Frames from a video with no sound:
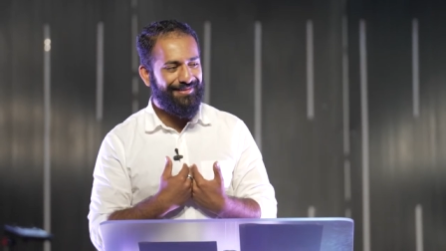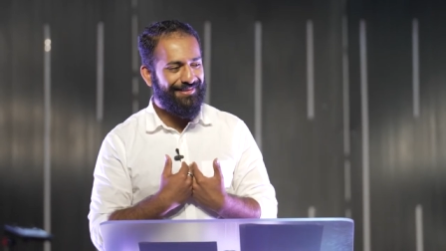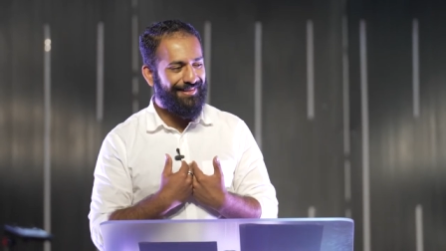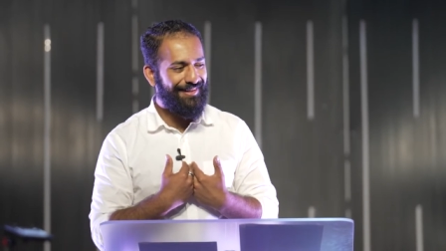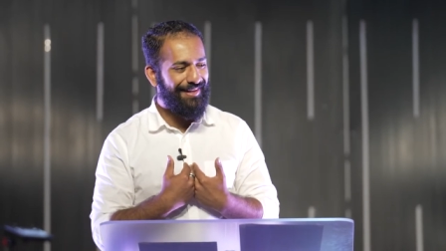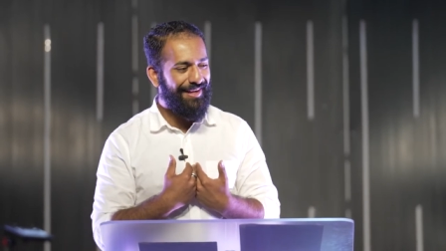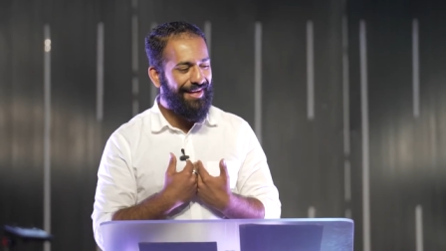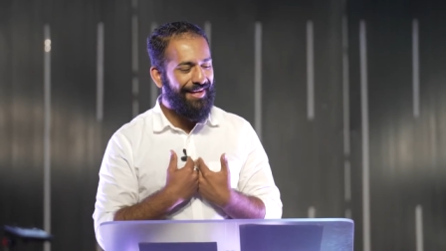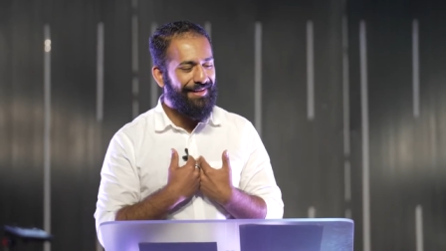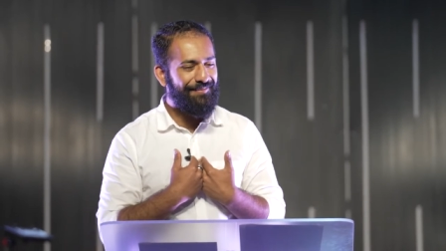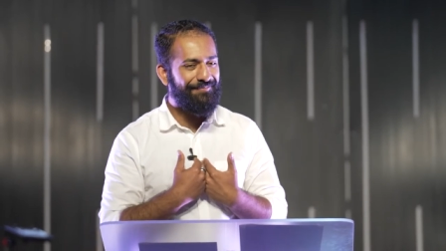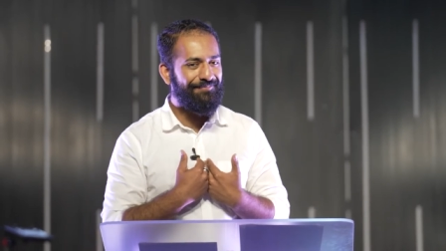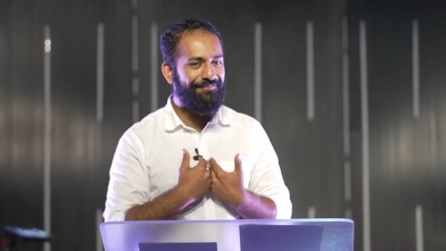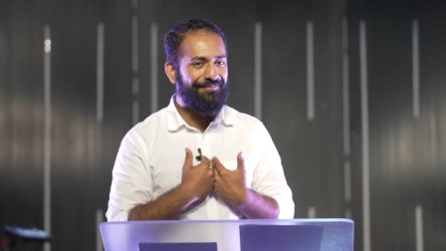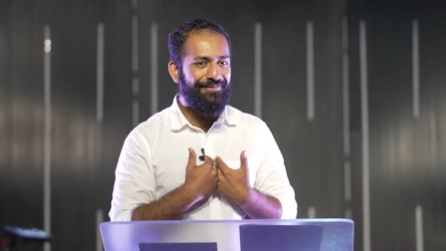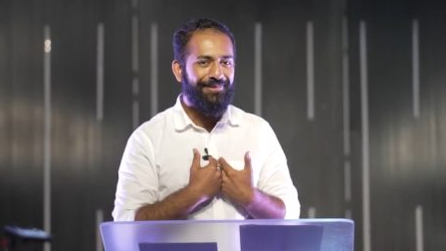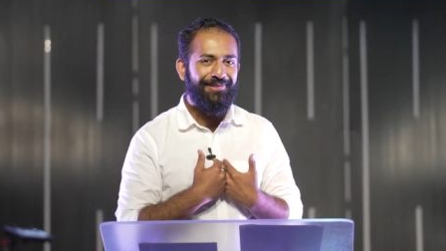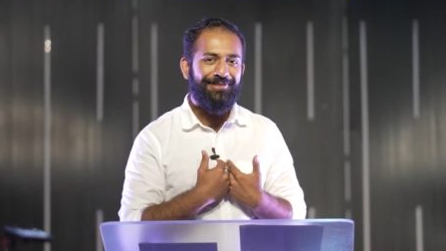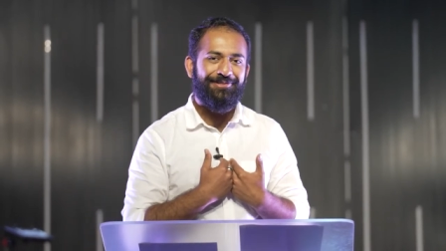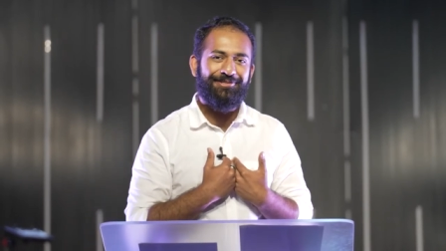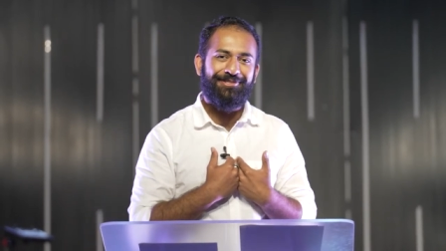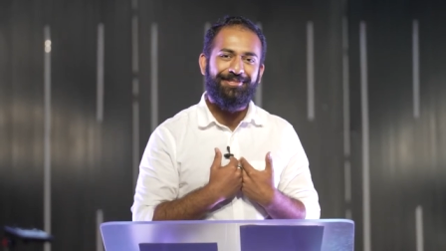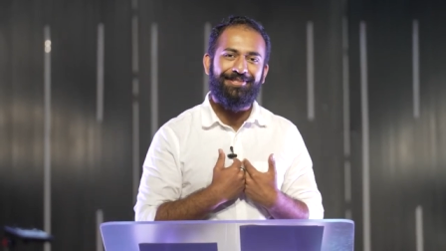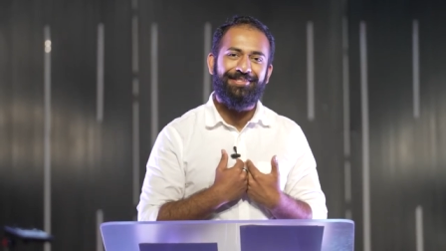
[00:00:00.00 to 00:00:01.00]
And I'm
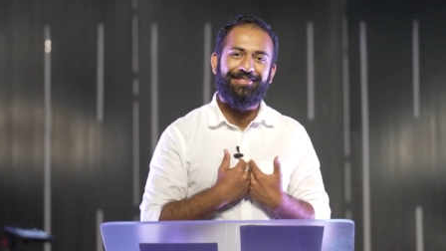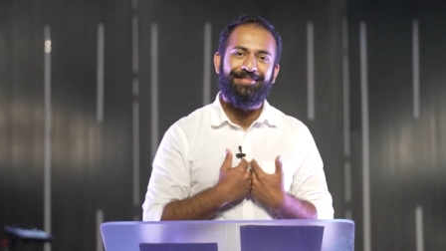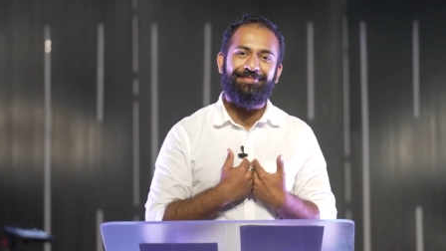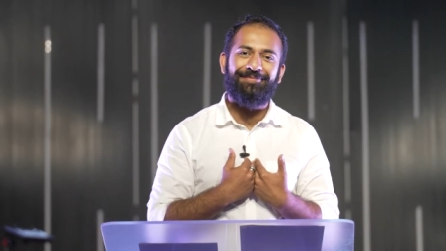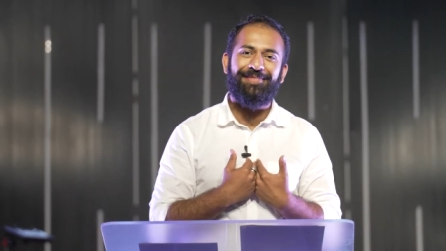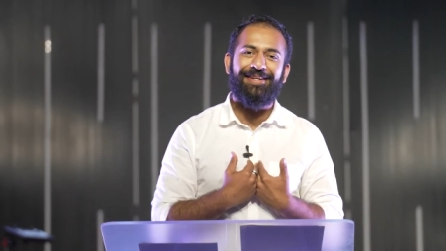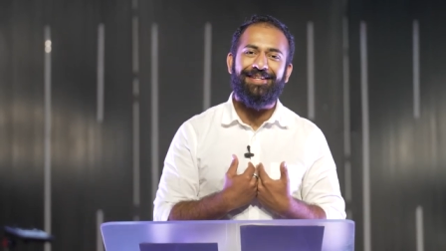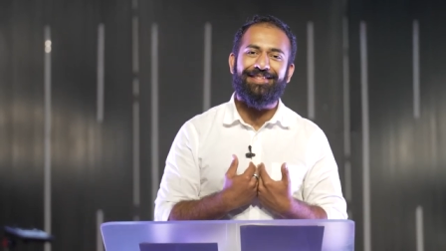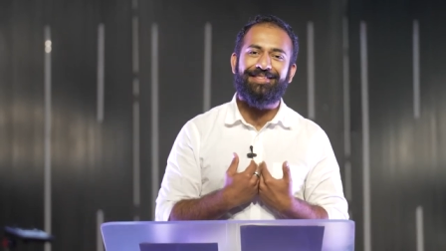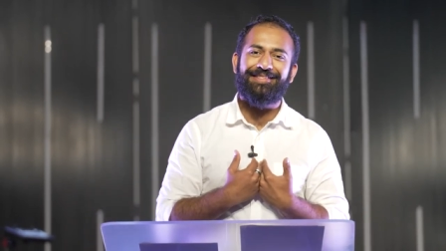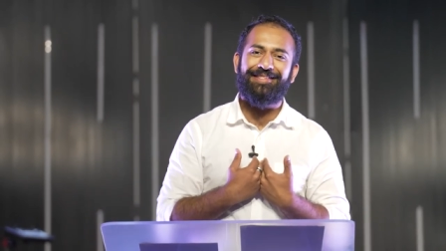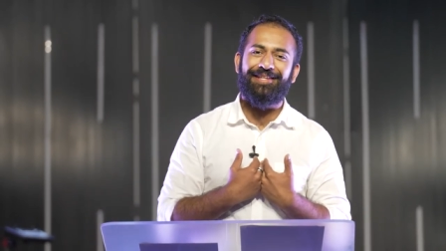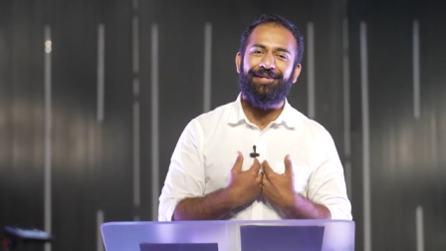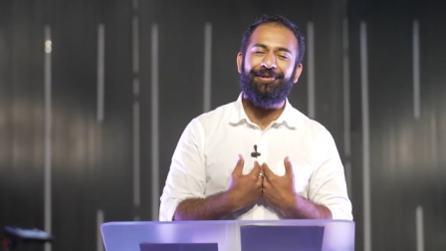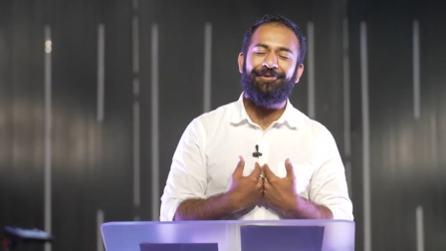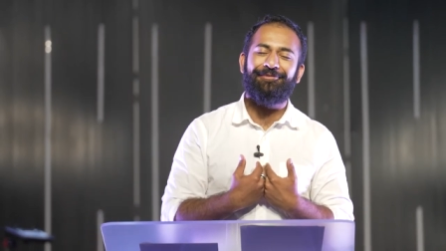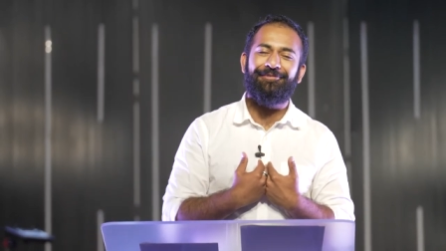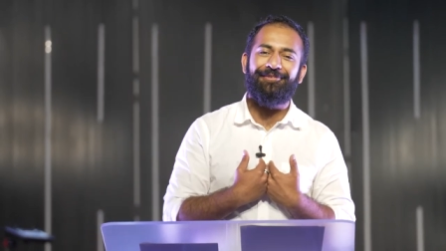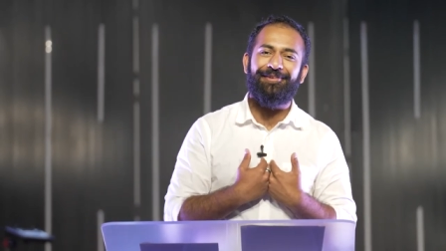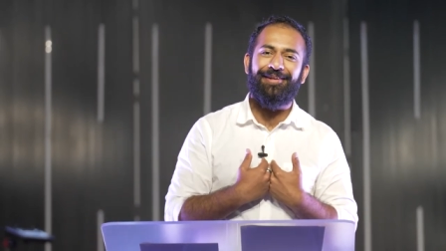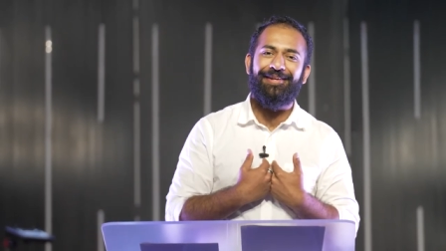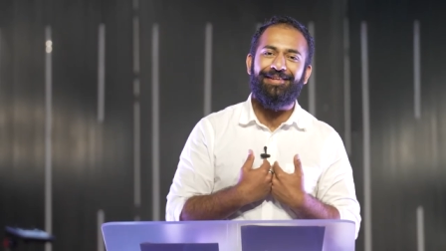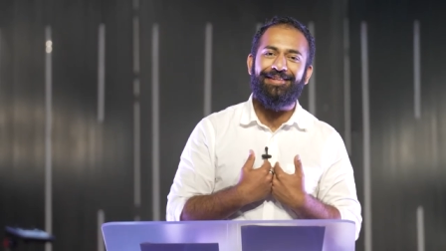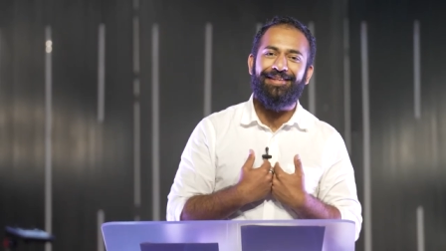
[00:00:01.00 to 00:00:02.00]
preaching to myself
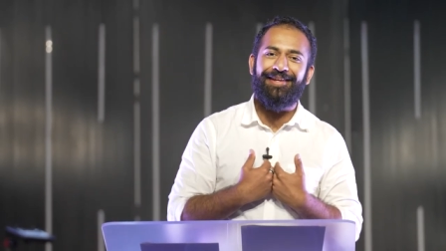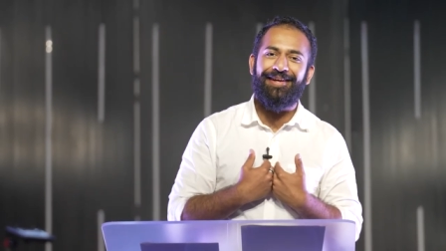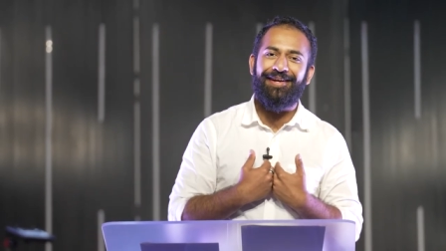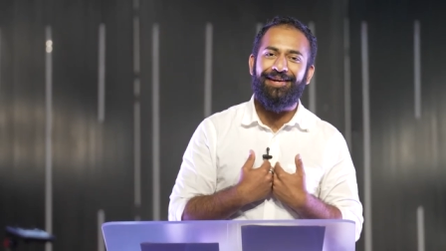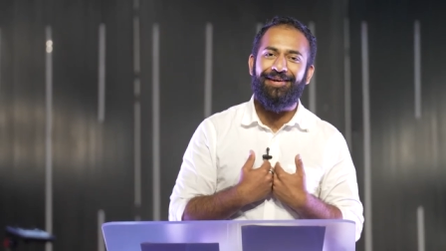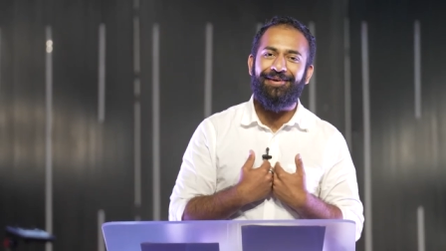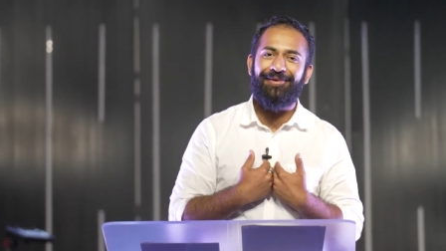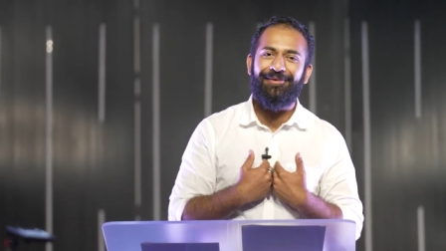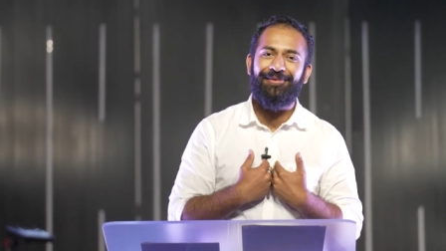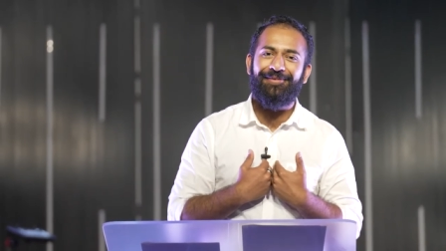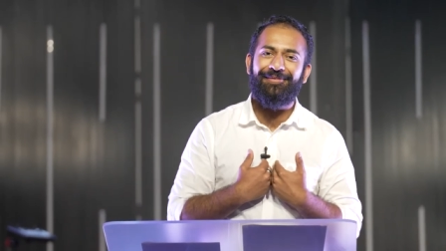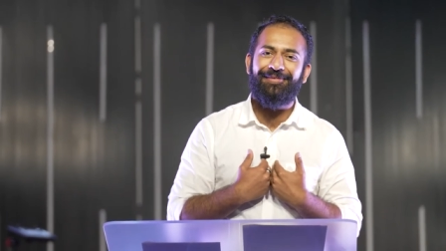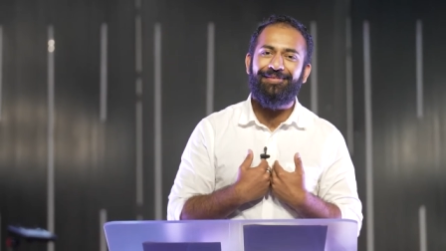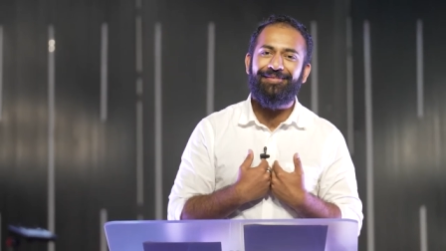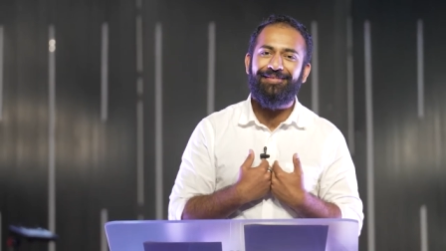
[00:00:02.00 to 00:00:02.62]
right now.